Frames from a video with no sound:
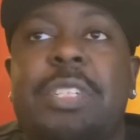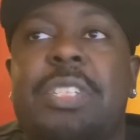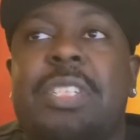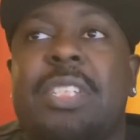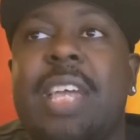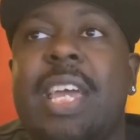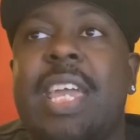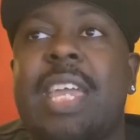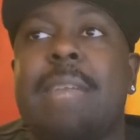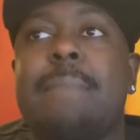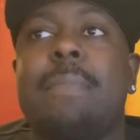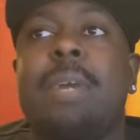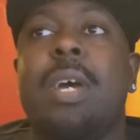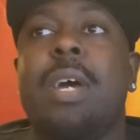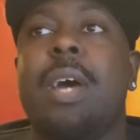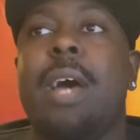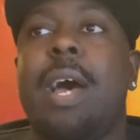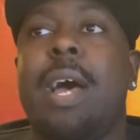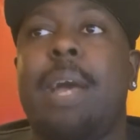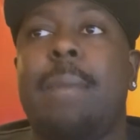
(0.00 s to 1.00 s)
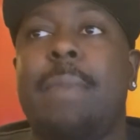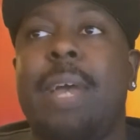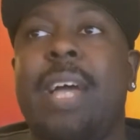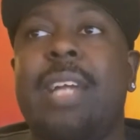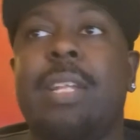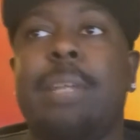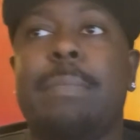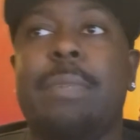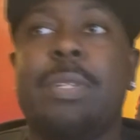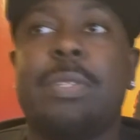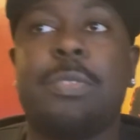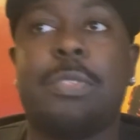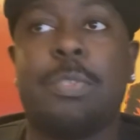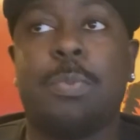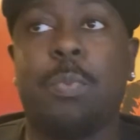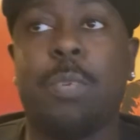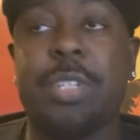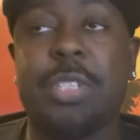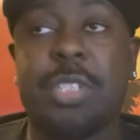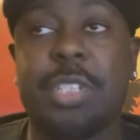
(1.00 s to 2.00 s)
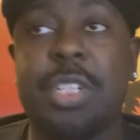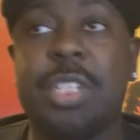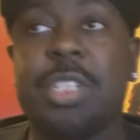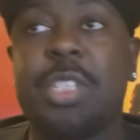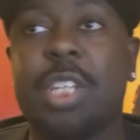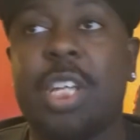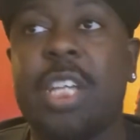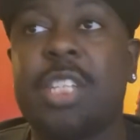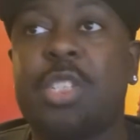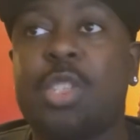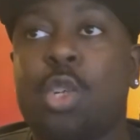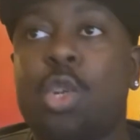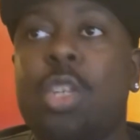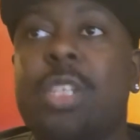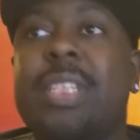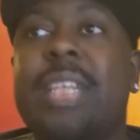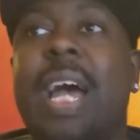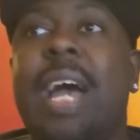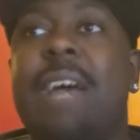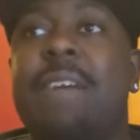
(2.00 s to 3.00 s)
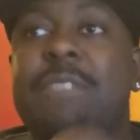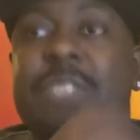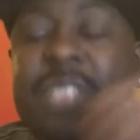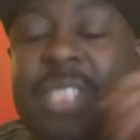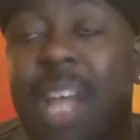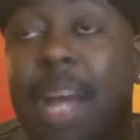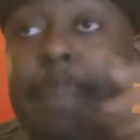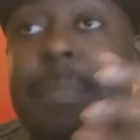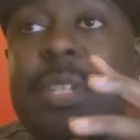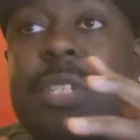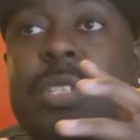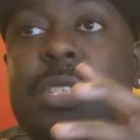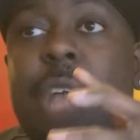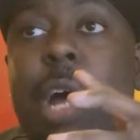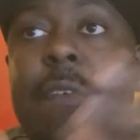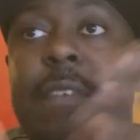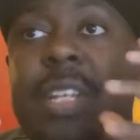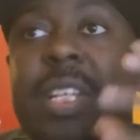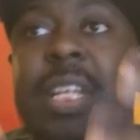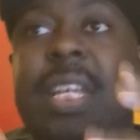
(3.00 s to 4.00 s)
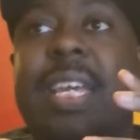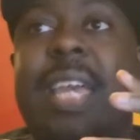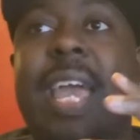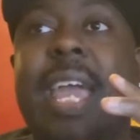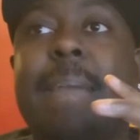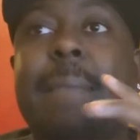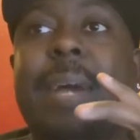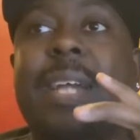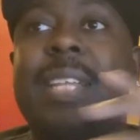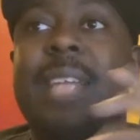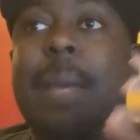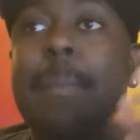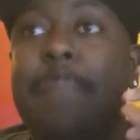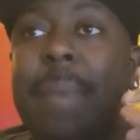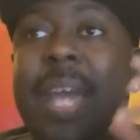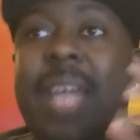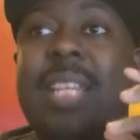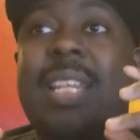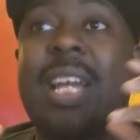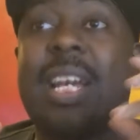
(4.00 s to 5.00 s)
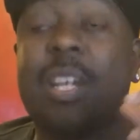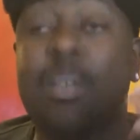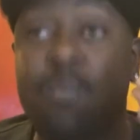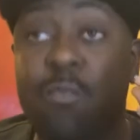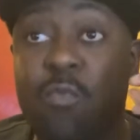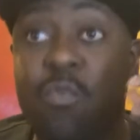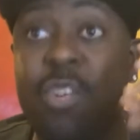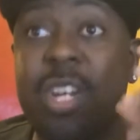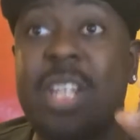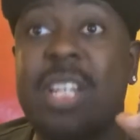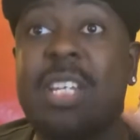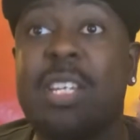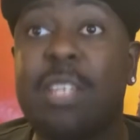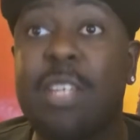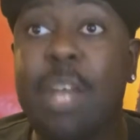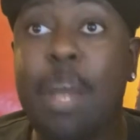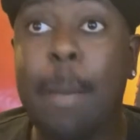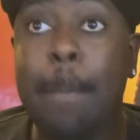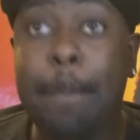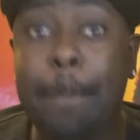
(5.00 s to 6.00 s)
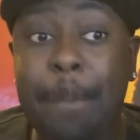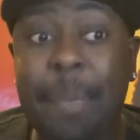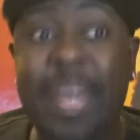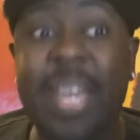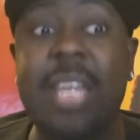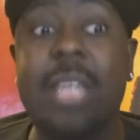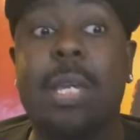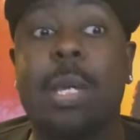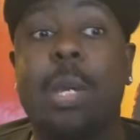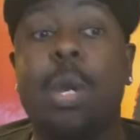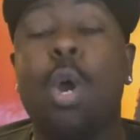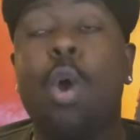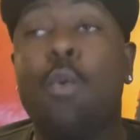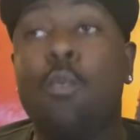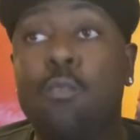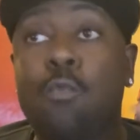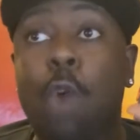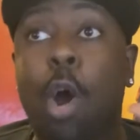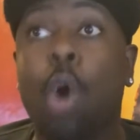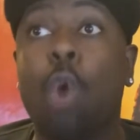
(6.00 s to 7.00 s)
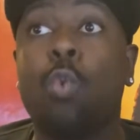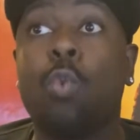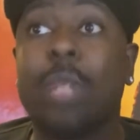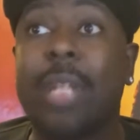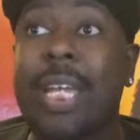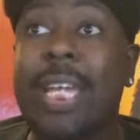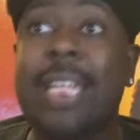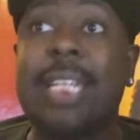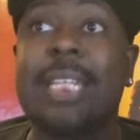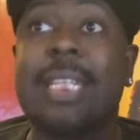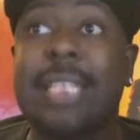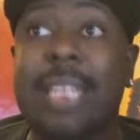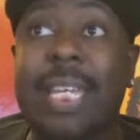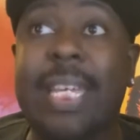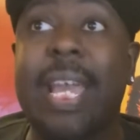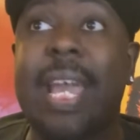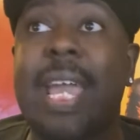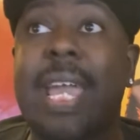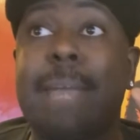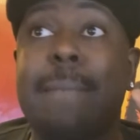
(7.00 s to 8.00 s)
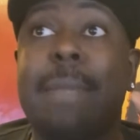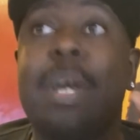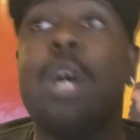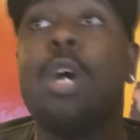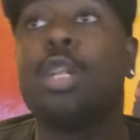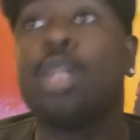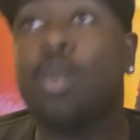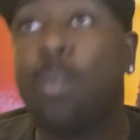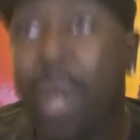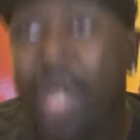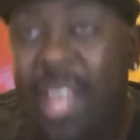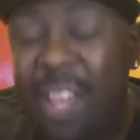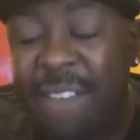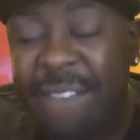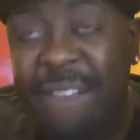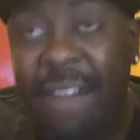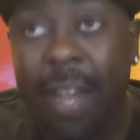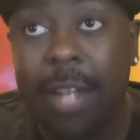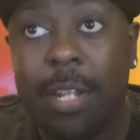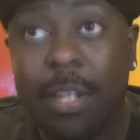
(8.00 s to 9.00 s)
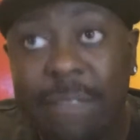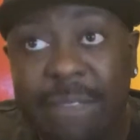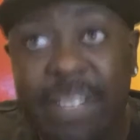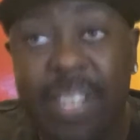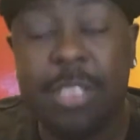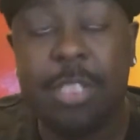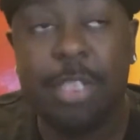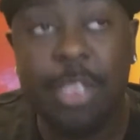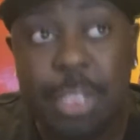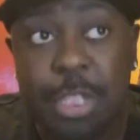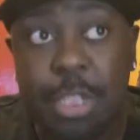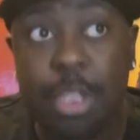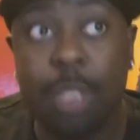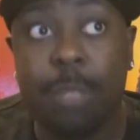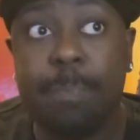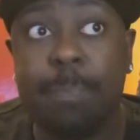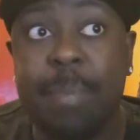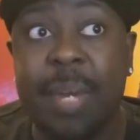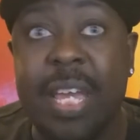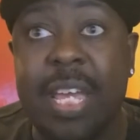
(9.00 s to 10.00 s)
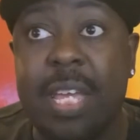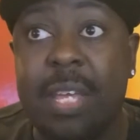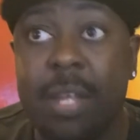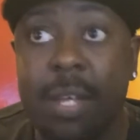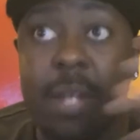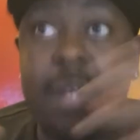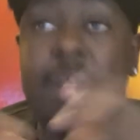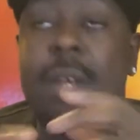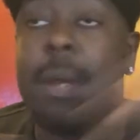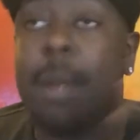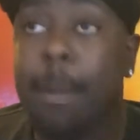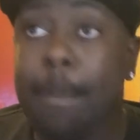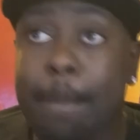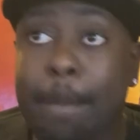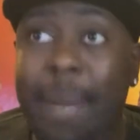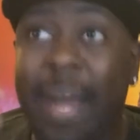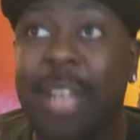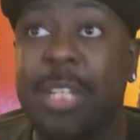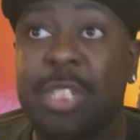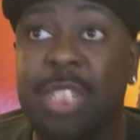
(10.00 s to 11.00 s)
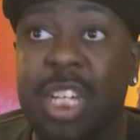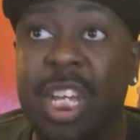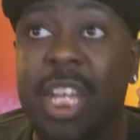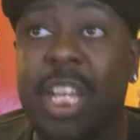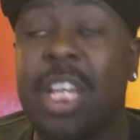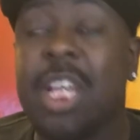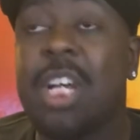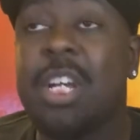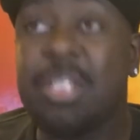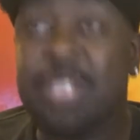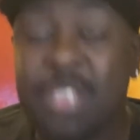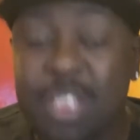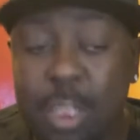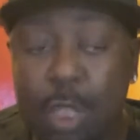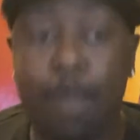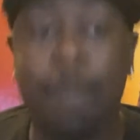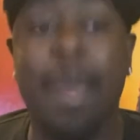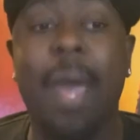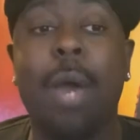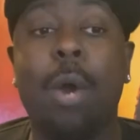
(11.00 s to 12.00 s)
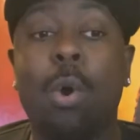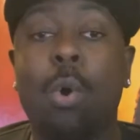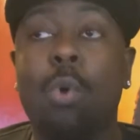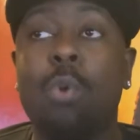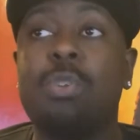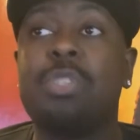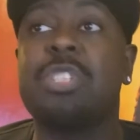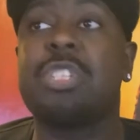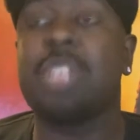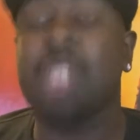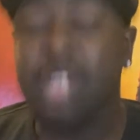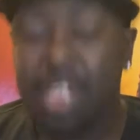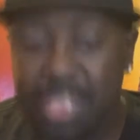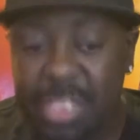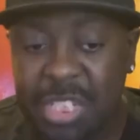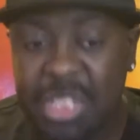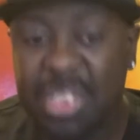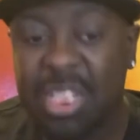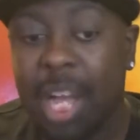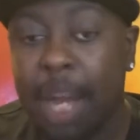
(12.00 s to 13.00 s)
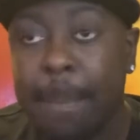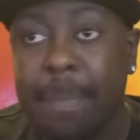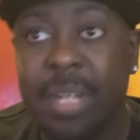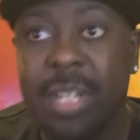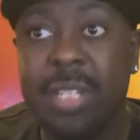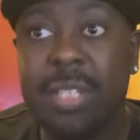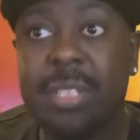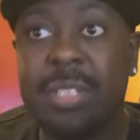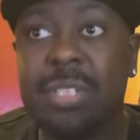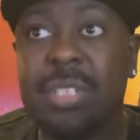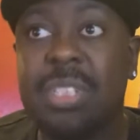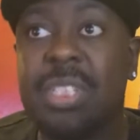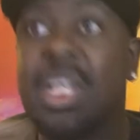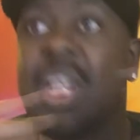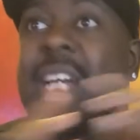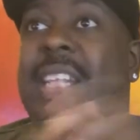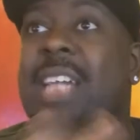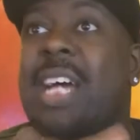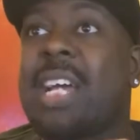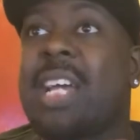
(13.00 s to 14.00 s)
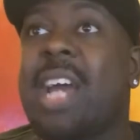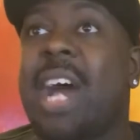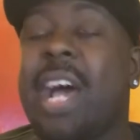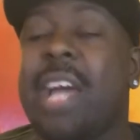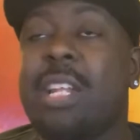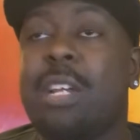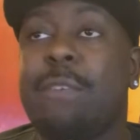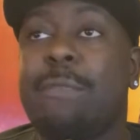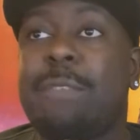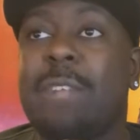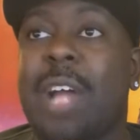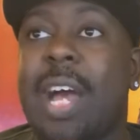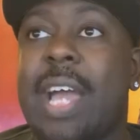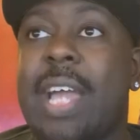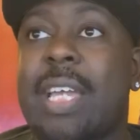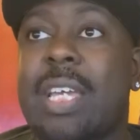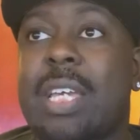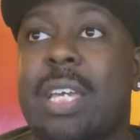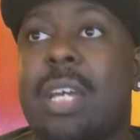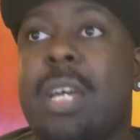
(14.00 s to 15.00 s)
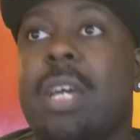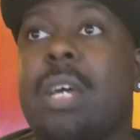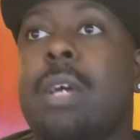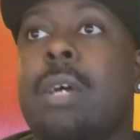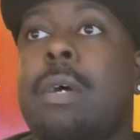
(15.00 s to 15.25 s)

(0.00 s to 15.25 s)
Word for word: the same um, element, which is, it's good that summons are in the game and they're playing like a really big role in the game, the way a Final Fantasy should be. Magic, spells, summons, that kind of like